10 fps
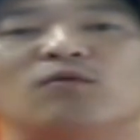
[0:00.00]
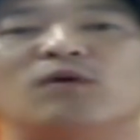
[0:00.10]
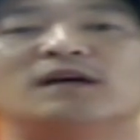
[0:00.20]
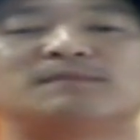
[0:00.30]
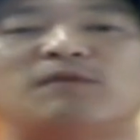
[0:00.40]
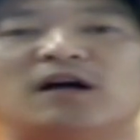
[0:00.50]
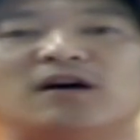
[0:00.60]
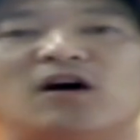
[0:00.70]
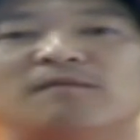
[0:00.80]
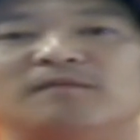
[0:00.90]
one
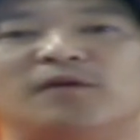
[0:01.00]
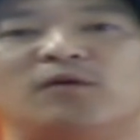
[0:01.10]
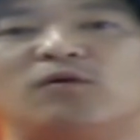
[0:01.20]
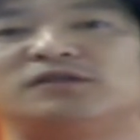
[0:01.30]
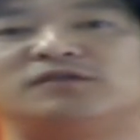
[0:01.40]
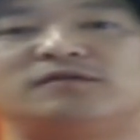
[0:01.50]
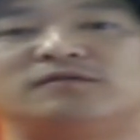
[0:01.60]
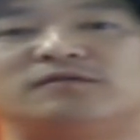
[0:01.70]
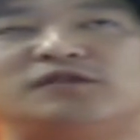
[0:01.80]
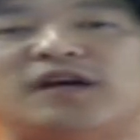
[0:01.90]
spot open for the World
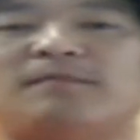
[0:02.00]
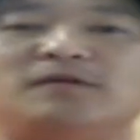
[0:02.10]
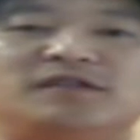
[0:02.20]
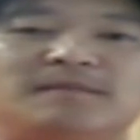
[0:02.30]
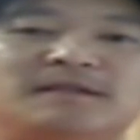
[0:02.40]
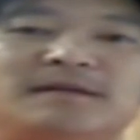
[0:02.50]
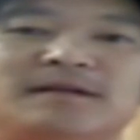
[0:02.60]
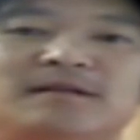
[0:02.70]
Championships